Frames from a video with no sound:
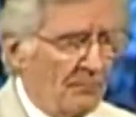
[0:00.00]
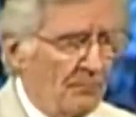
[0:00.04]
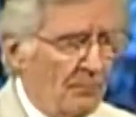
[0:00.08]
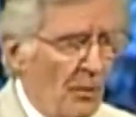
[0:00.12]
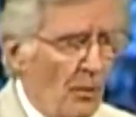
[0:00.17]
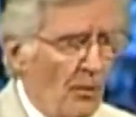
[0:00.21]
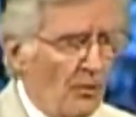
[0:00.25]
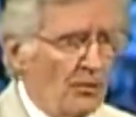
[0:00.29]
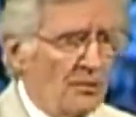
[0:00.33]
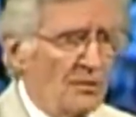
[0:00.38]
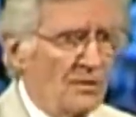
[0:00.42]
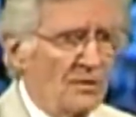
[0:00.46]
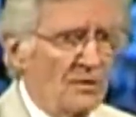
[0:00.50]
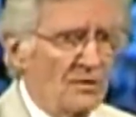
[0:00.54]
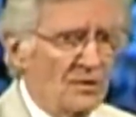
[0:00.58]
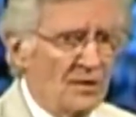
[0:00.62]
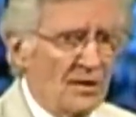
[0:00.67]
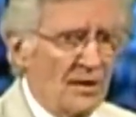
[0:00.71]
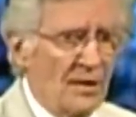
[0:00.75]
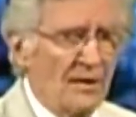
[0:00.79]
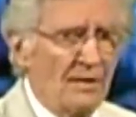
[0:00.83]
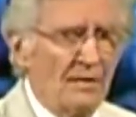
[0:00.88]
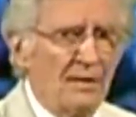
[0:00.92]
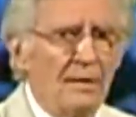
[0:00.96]
Moses
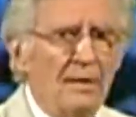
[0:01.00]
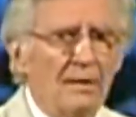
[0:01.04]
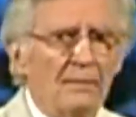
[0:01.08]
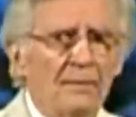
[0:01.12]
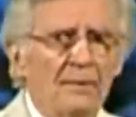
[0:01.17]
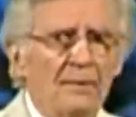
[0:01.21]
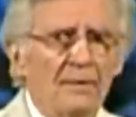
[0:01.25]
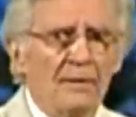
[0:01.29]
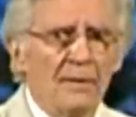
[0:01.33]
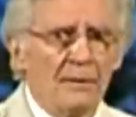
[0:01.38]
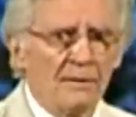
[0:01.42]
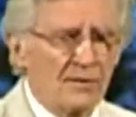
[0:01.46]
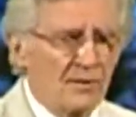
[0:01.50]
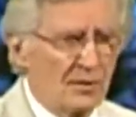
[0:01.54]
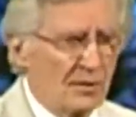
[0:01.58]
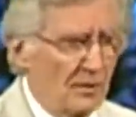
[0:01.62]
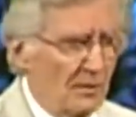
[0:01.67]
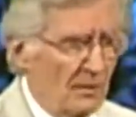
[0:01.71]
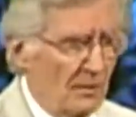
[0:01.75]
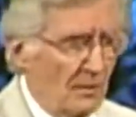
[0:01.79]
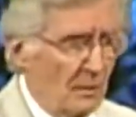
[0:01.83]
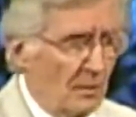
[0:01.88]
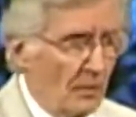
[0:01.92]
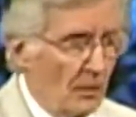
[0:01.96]
said there's
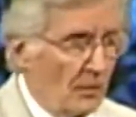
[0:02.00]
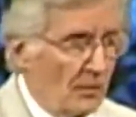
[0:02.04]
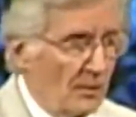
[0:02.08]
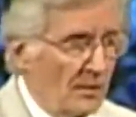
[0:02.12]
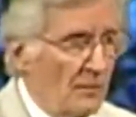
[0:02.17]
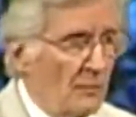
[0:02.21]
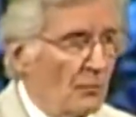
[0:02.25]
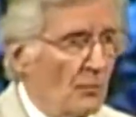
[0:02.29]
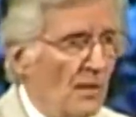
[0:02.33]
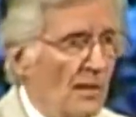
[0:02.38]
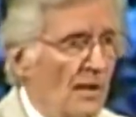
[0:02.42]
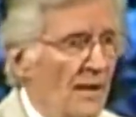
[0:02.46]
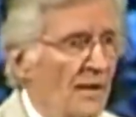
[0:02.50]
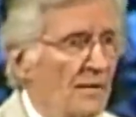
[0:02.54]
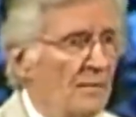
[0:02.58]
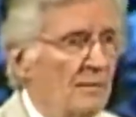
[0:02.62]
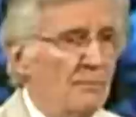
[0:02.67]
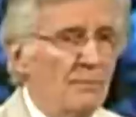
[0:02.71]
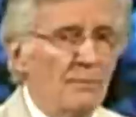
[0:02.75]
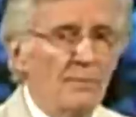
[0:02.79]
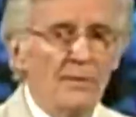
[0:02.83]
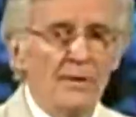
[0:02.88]
an early rain,